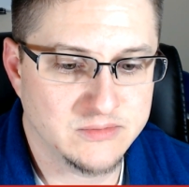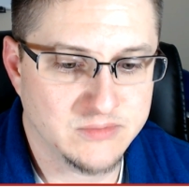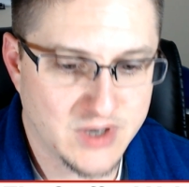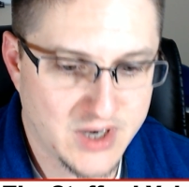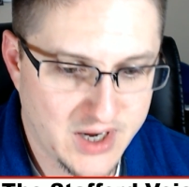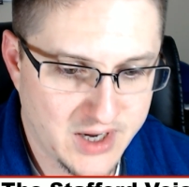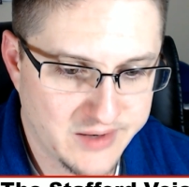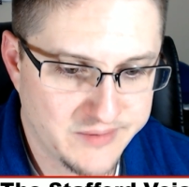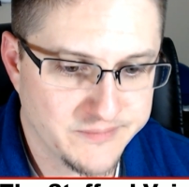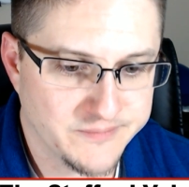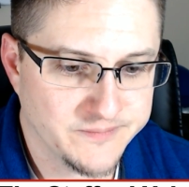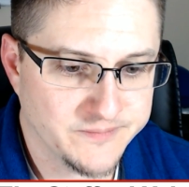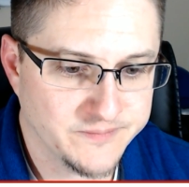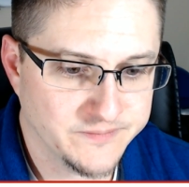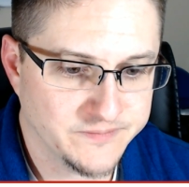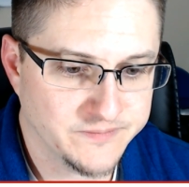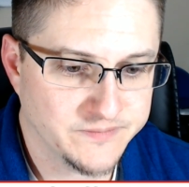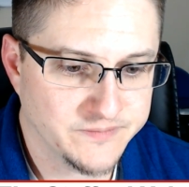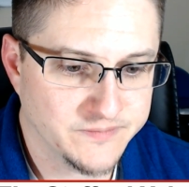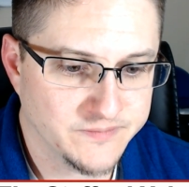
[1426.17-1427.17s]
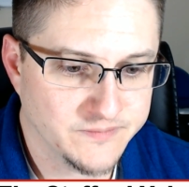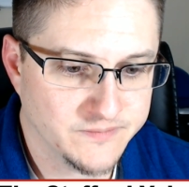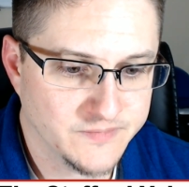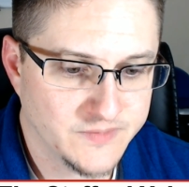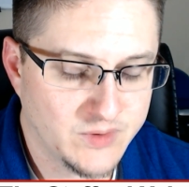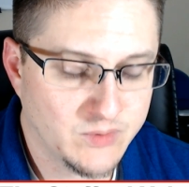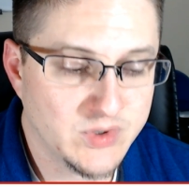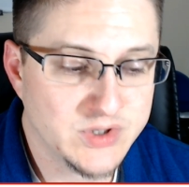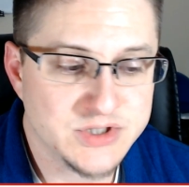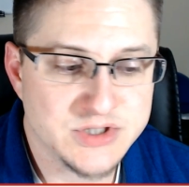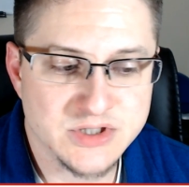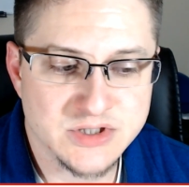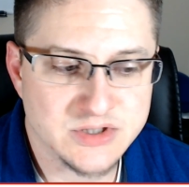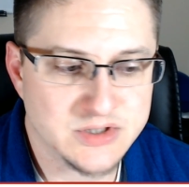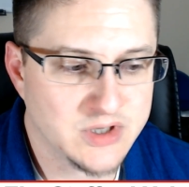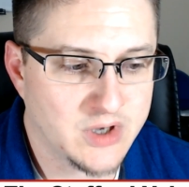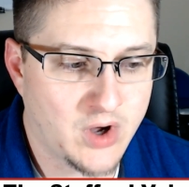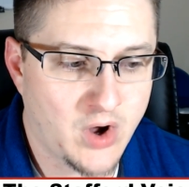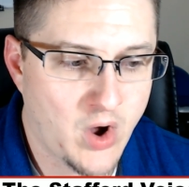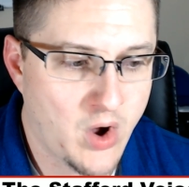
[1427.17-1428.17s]
Right. Which
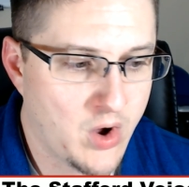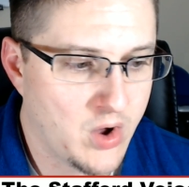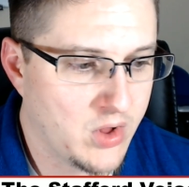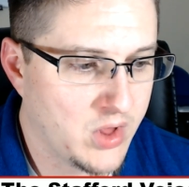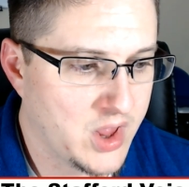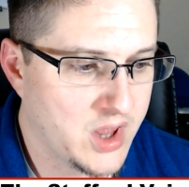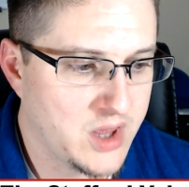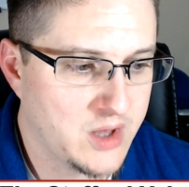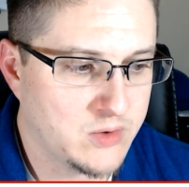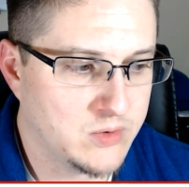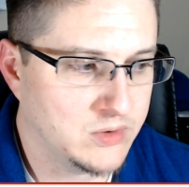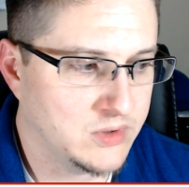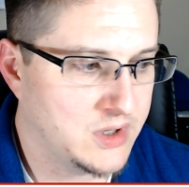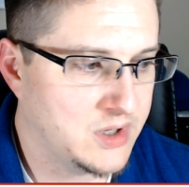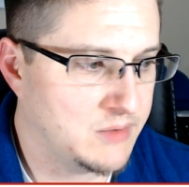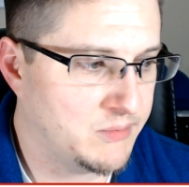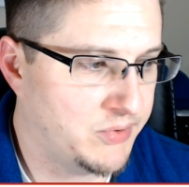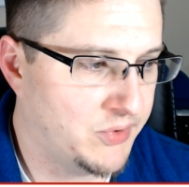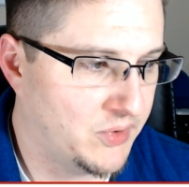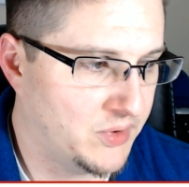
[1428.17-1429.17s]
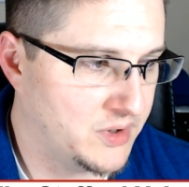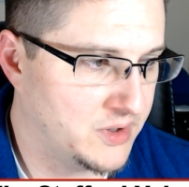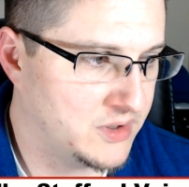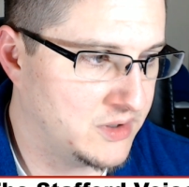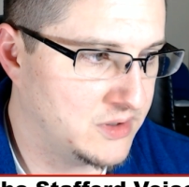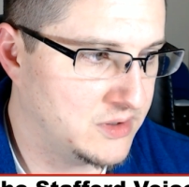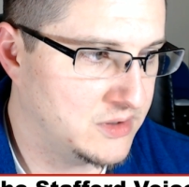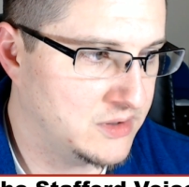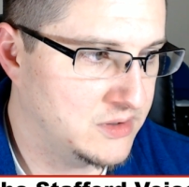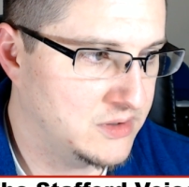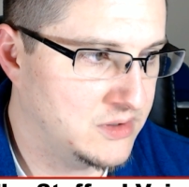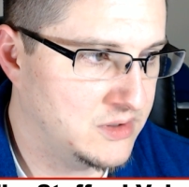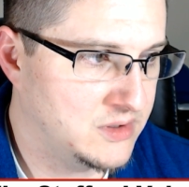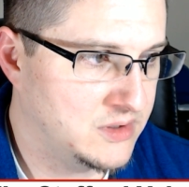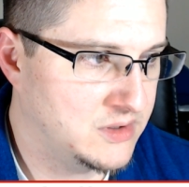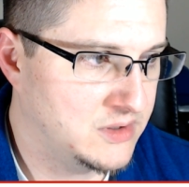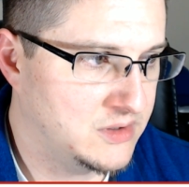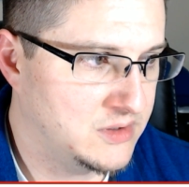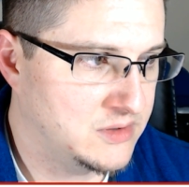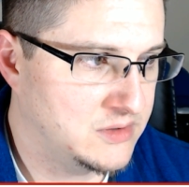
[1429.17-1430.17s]
is all equally important.
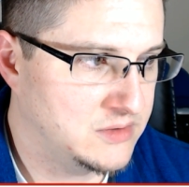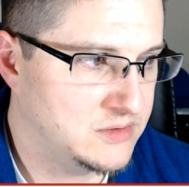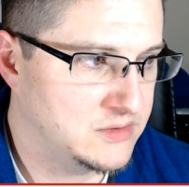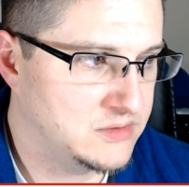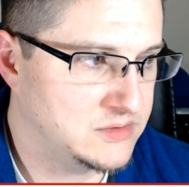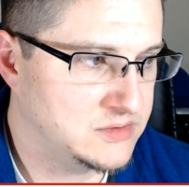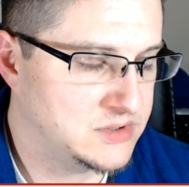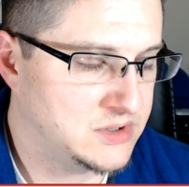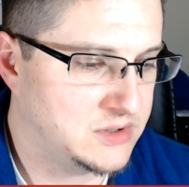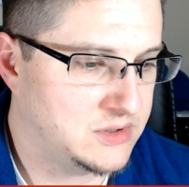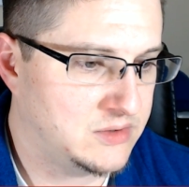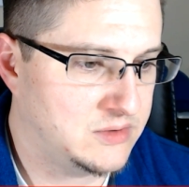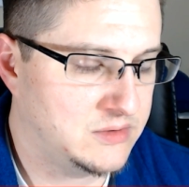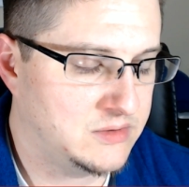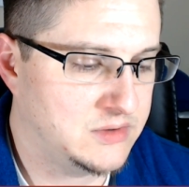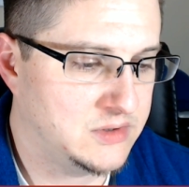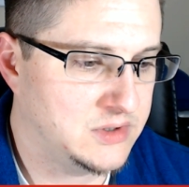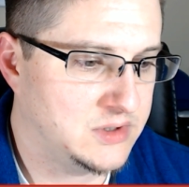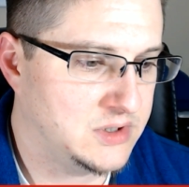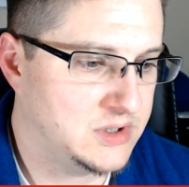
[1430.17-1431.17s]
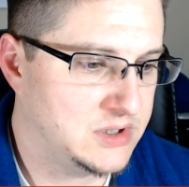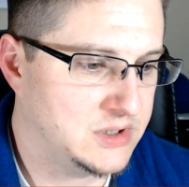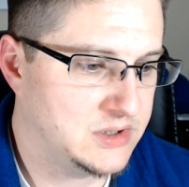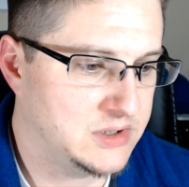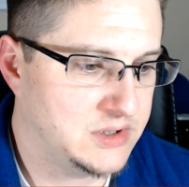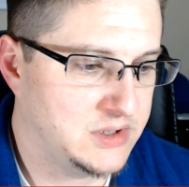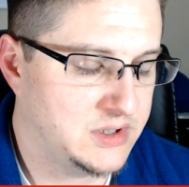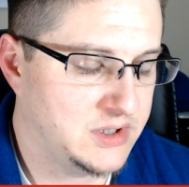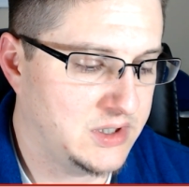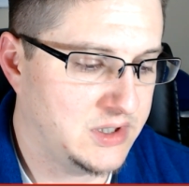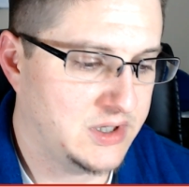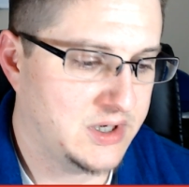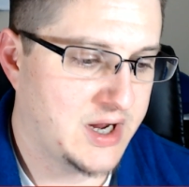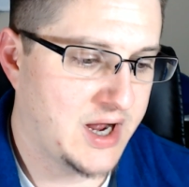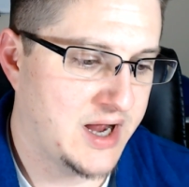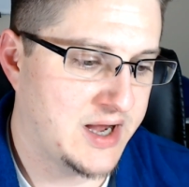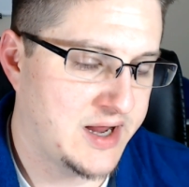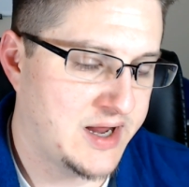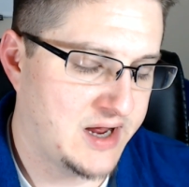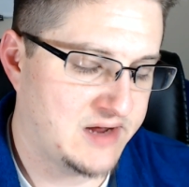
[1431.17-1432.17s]
So you
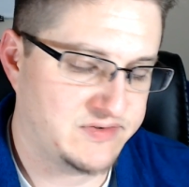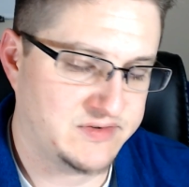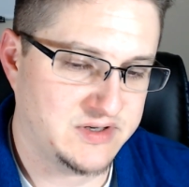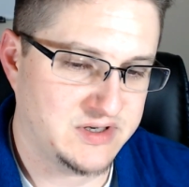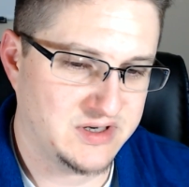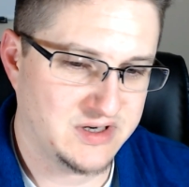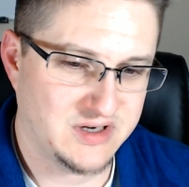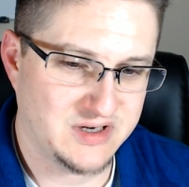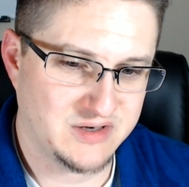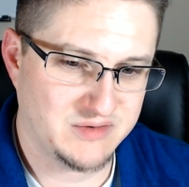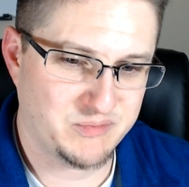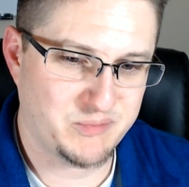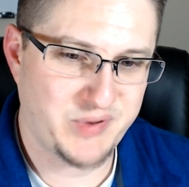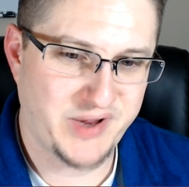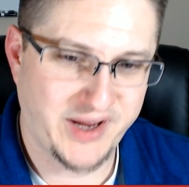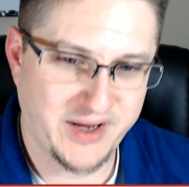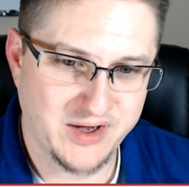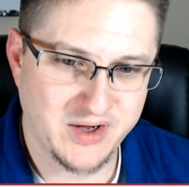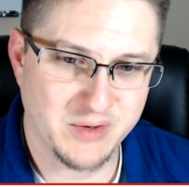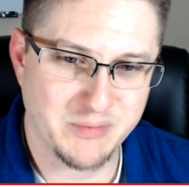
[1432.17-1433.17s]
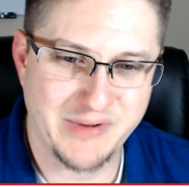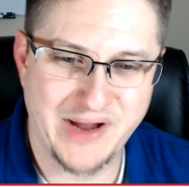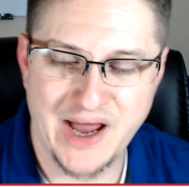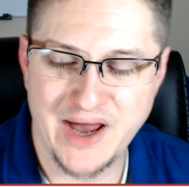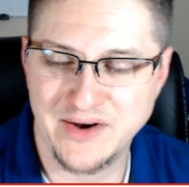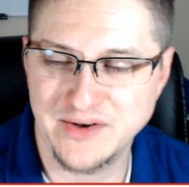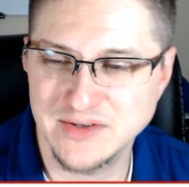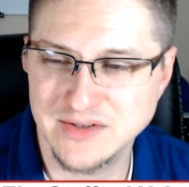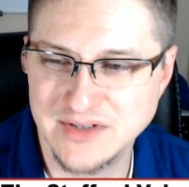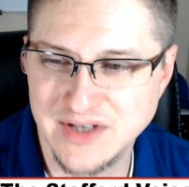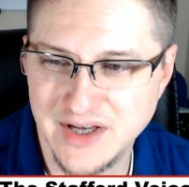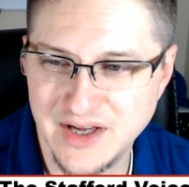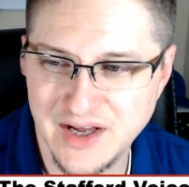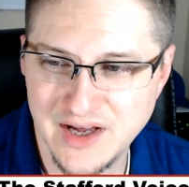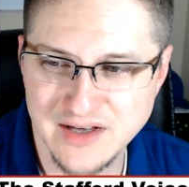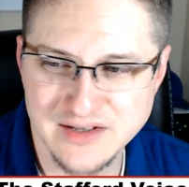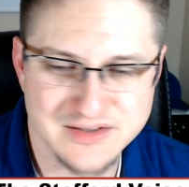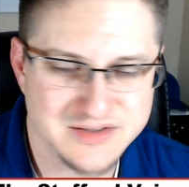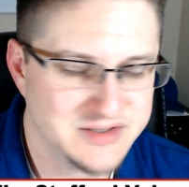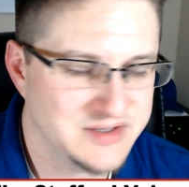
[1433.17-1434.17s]
kind of have to pick your battles, I
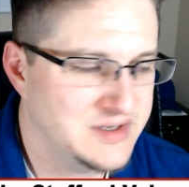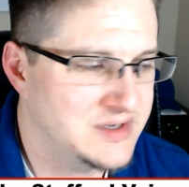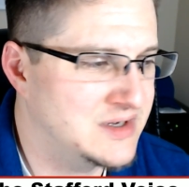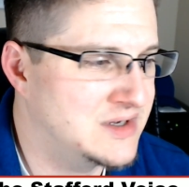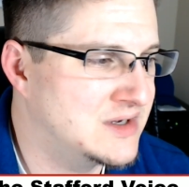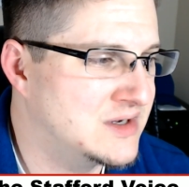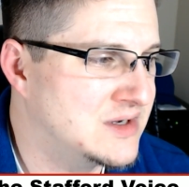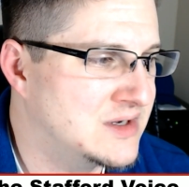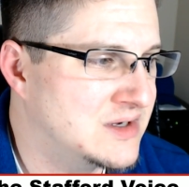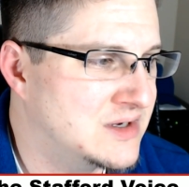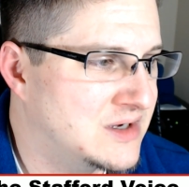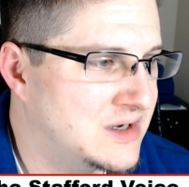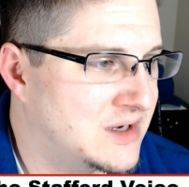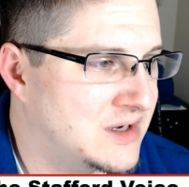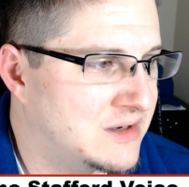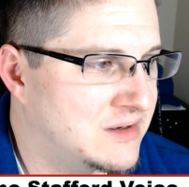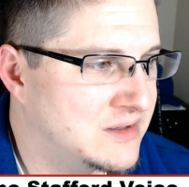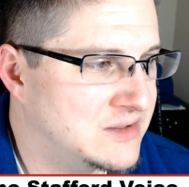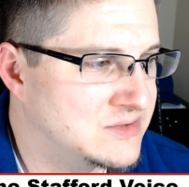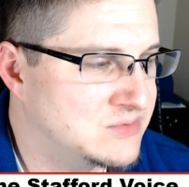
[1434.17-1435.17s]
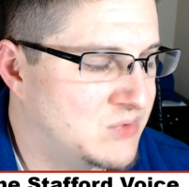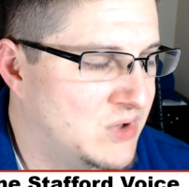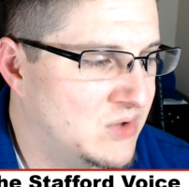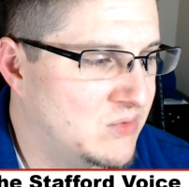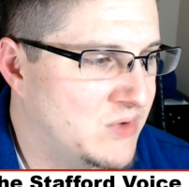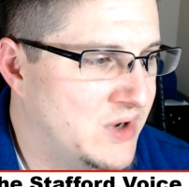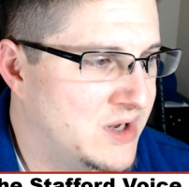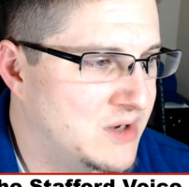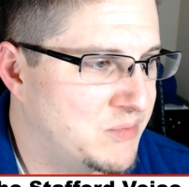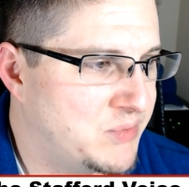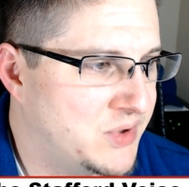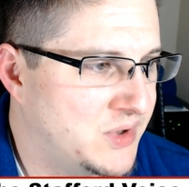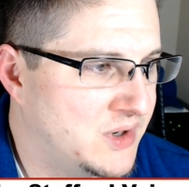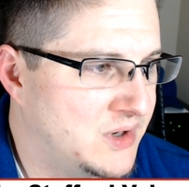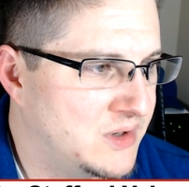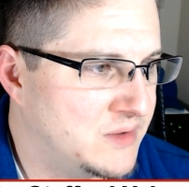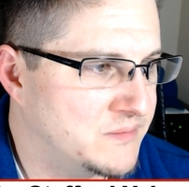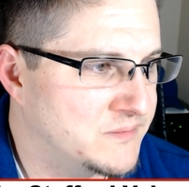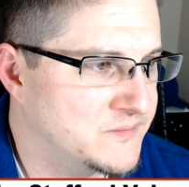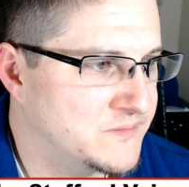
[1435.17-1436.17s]
guess, is one way to put
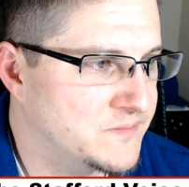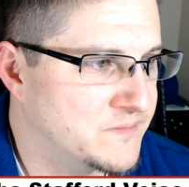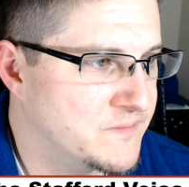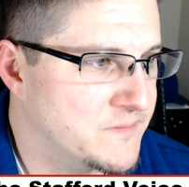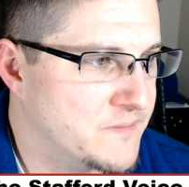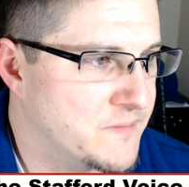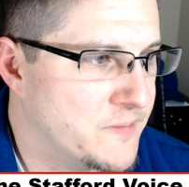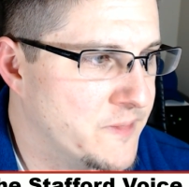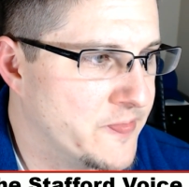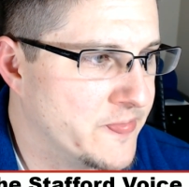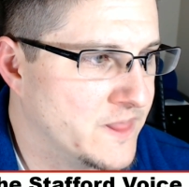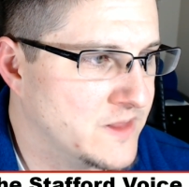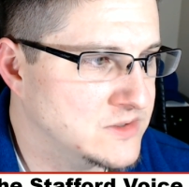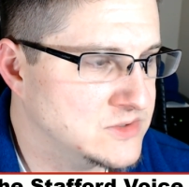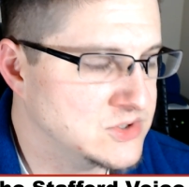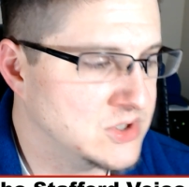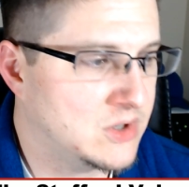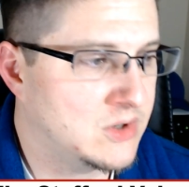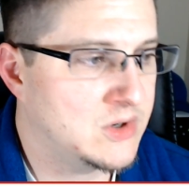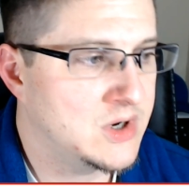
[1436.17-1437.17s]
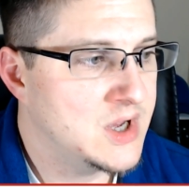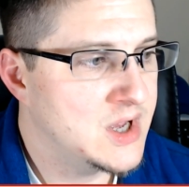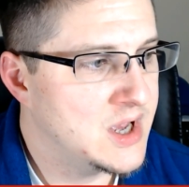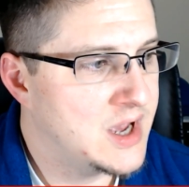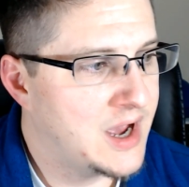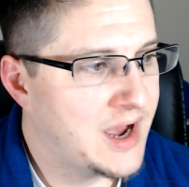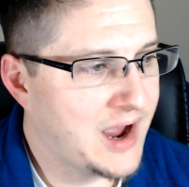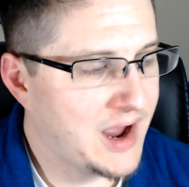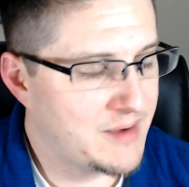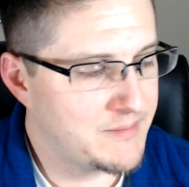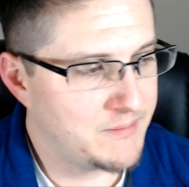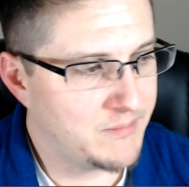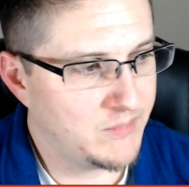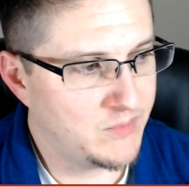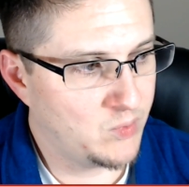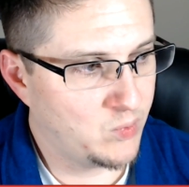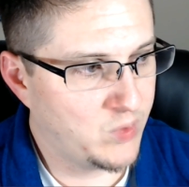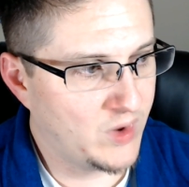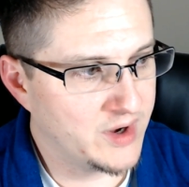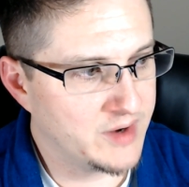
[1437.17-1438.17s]
it. So
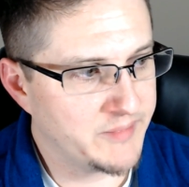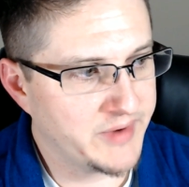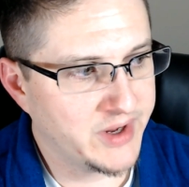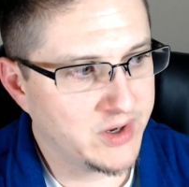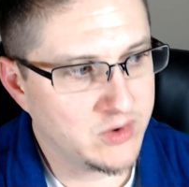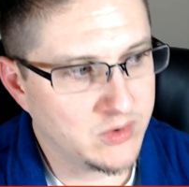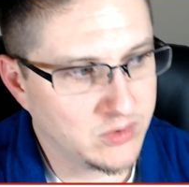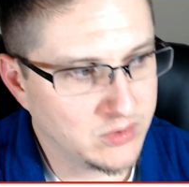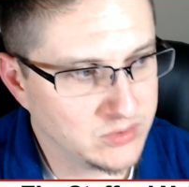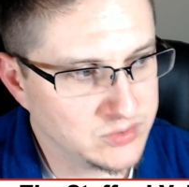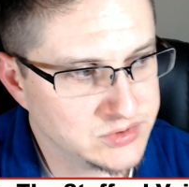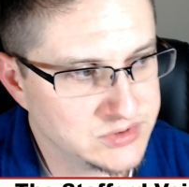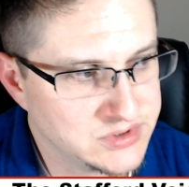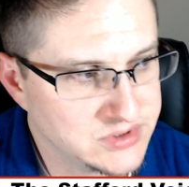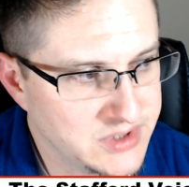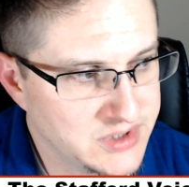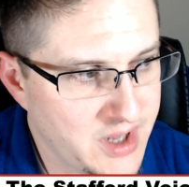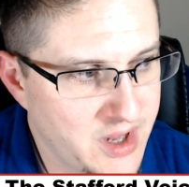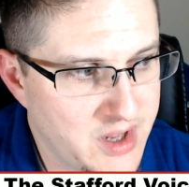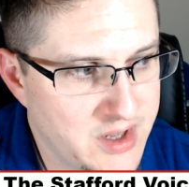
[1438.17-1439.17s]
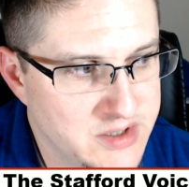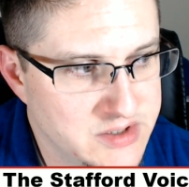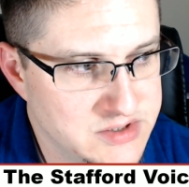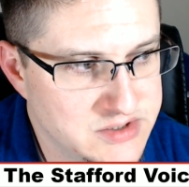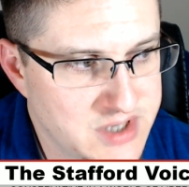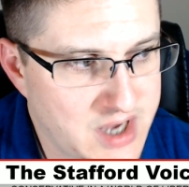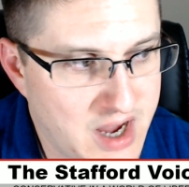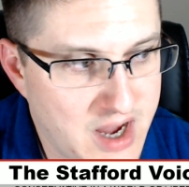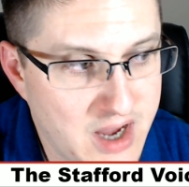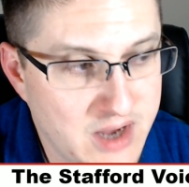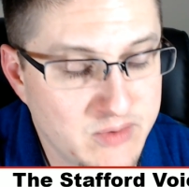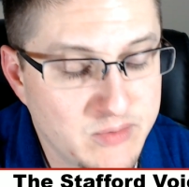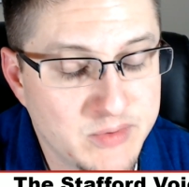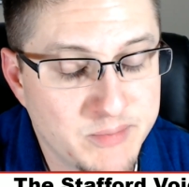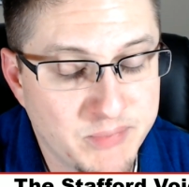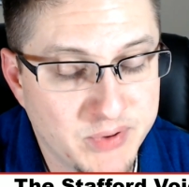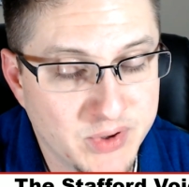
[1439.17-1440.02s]
one of my goals is I would